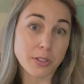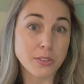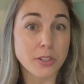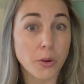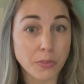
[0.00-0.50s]

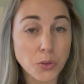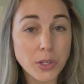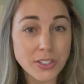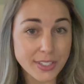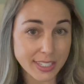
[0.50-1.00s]
So if you
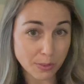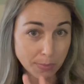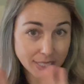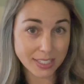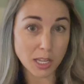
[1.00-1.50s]
can just give
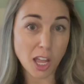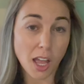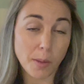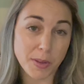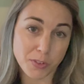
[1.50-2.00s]
me
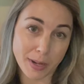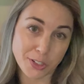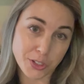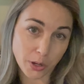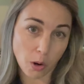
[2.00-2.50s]
some
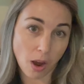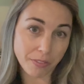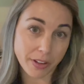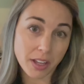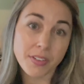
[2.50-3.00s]
information to go
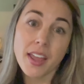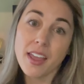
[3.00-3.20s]
off of,